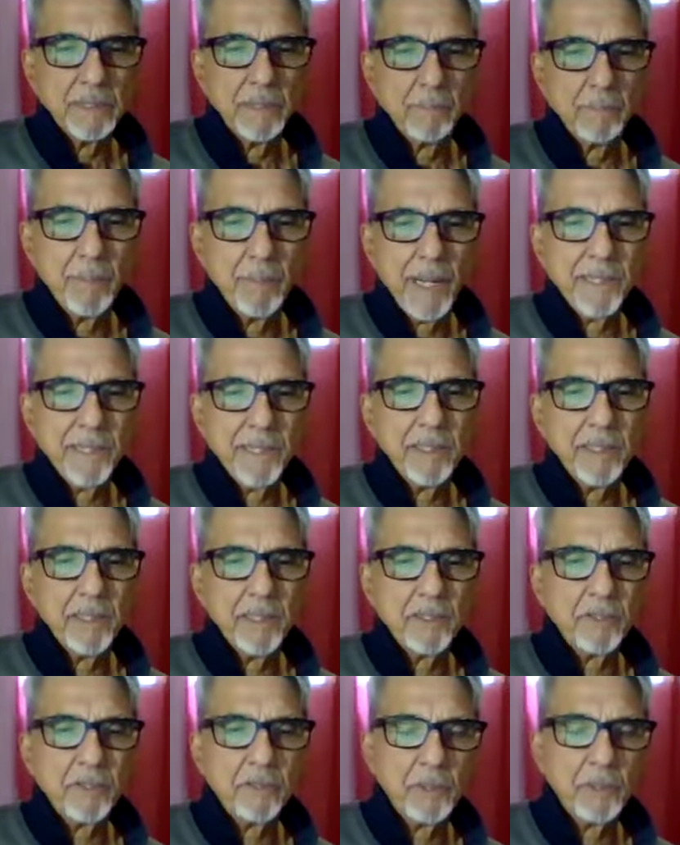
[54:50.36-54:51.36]
The mind
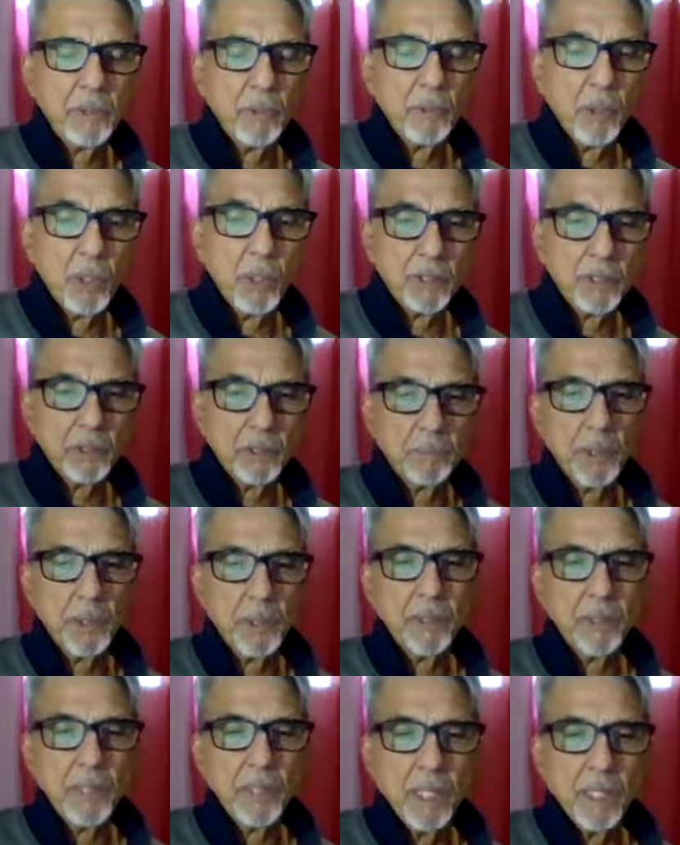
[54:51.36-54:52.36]
needs to be worked
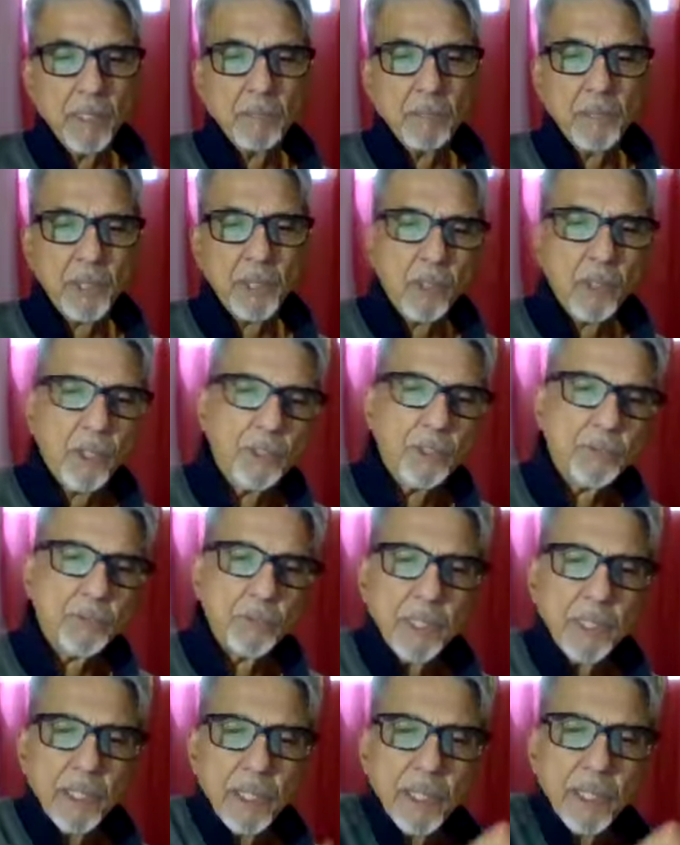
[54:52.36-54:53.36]
upon because
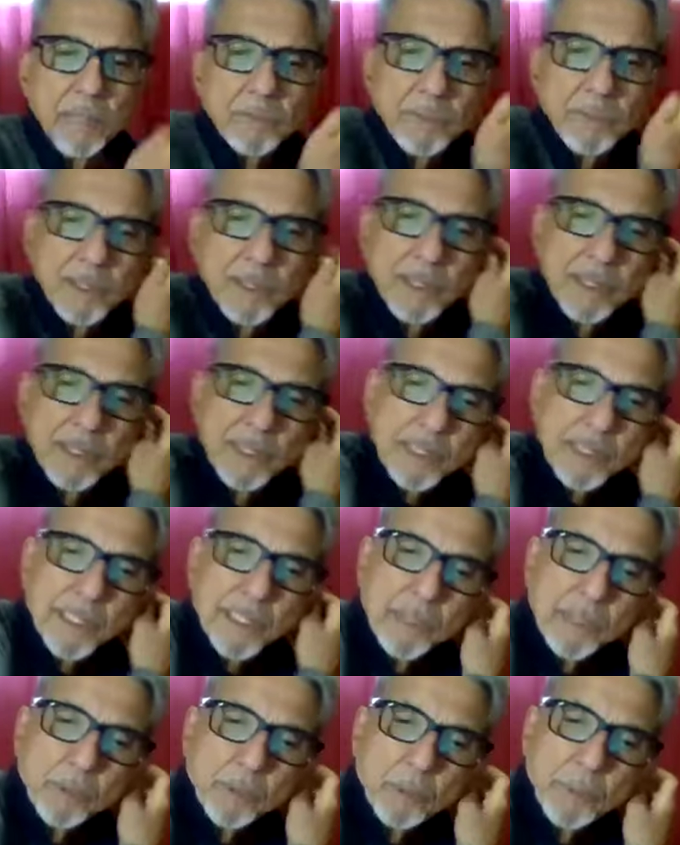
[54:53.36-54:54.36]
we have seen in
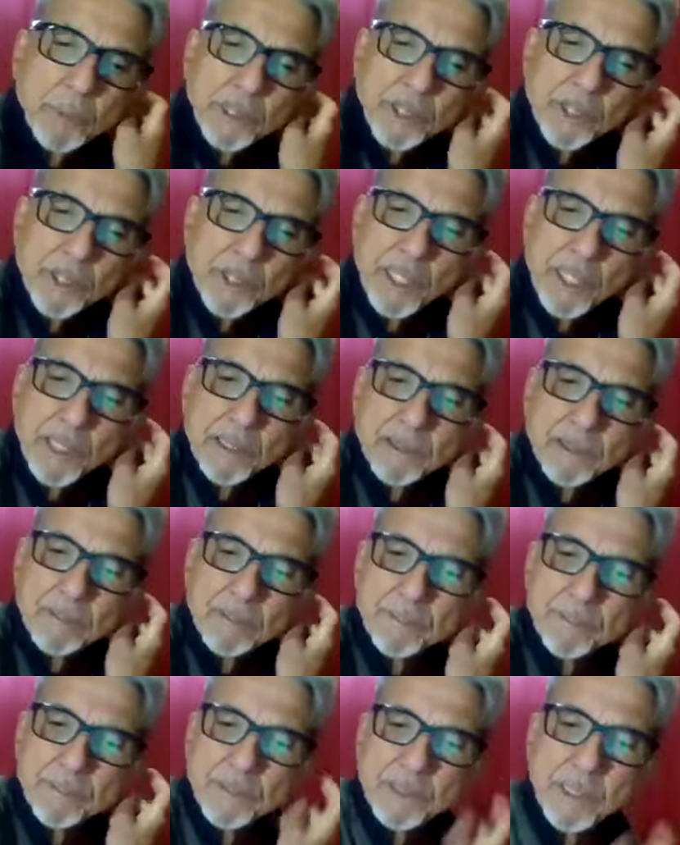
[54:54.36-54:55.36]
Kathopanishad,
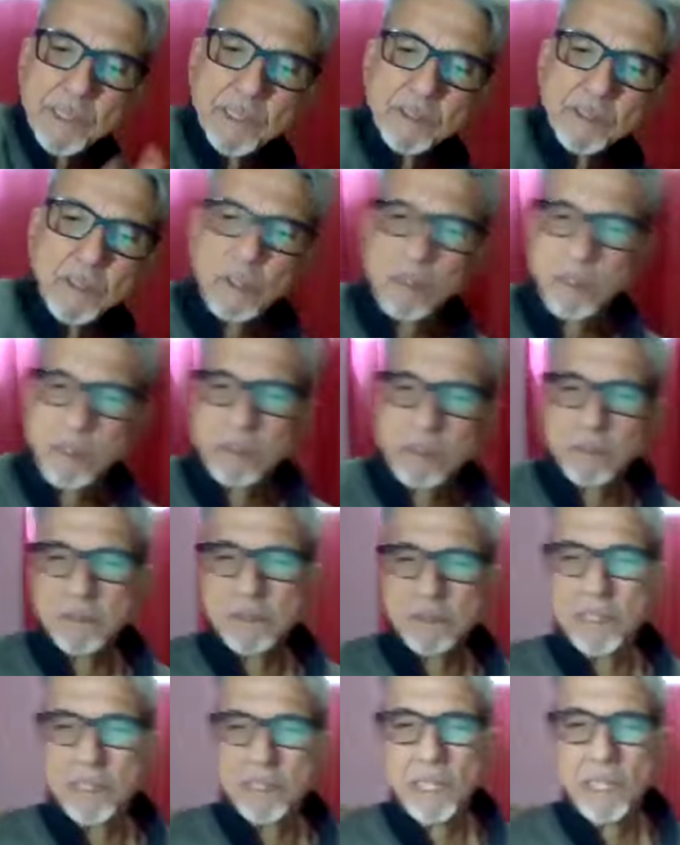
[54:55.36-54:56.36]
sense
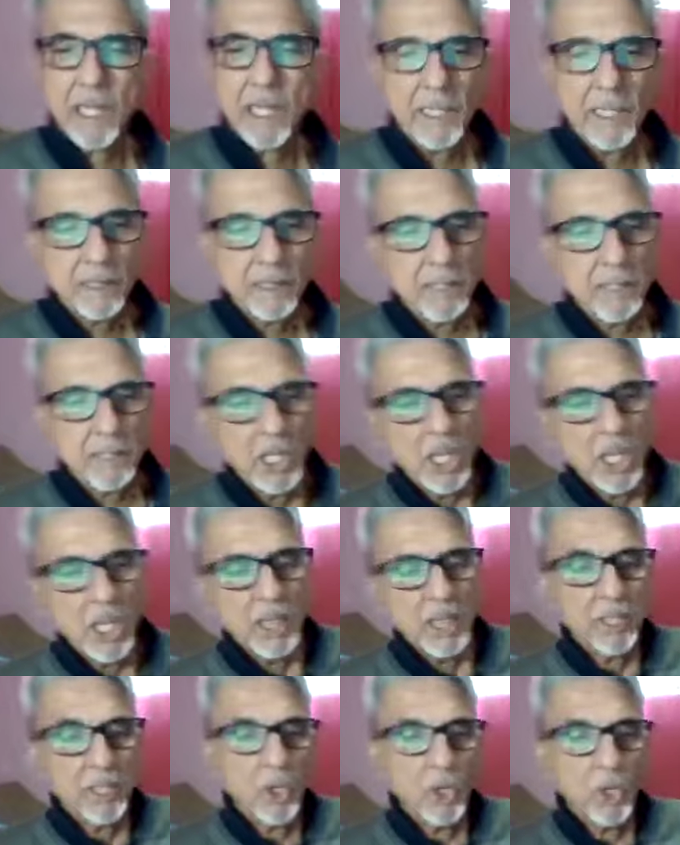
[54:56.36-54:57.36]
organs are like
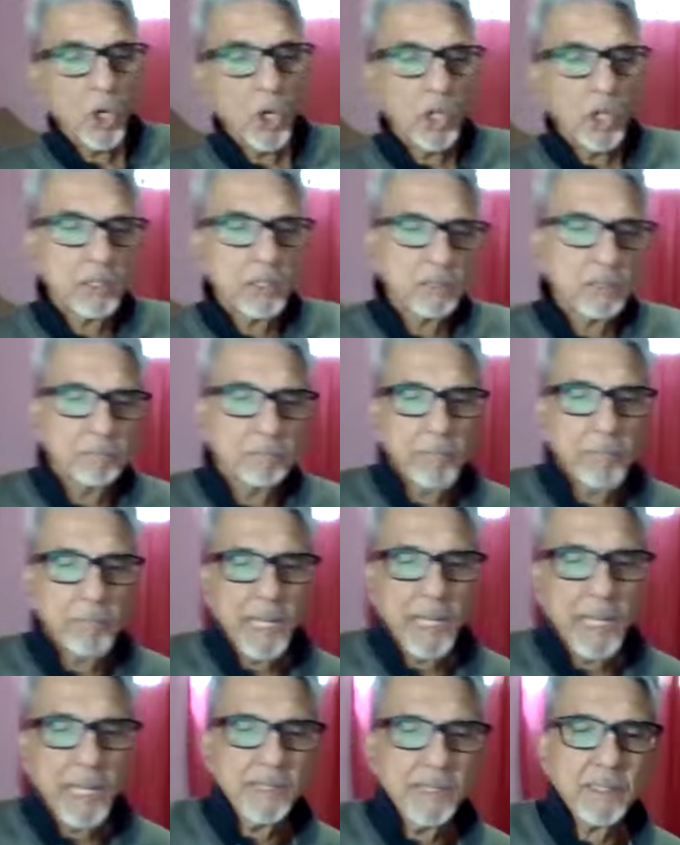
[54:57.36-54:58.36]
the horse,
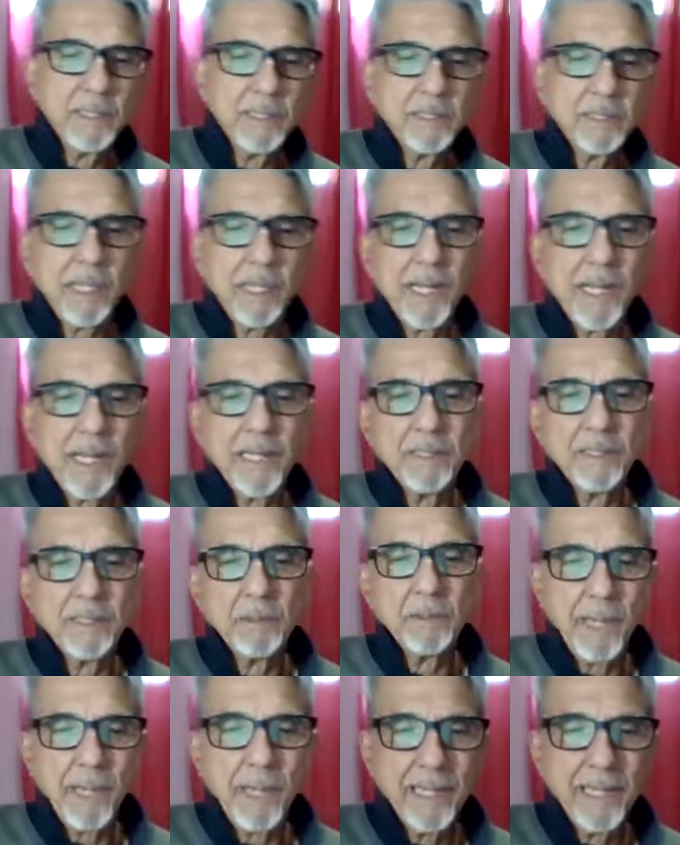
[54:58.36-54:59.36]
mind is like
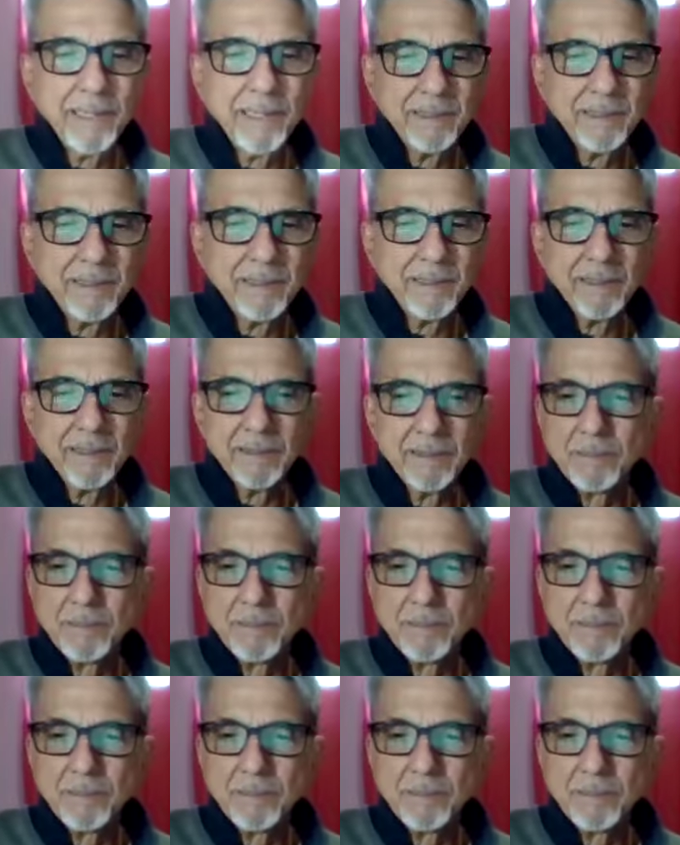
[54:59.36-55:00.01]
the reins.